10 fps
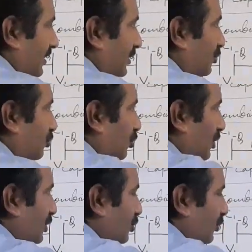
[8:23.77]
you
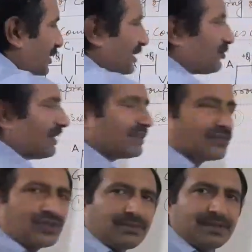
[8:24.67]
know Q is equal to
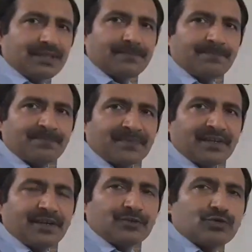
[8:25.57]
CV.
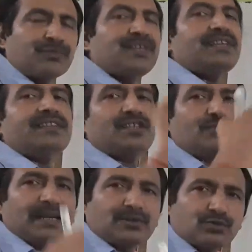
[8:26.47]
So V is
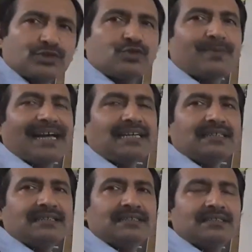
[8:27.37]
equal to Q
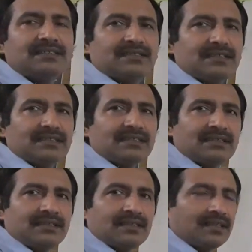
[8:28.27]
by C.
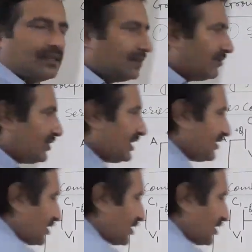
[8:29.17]
V is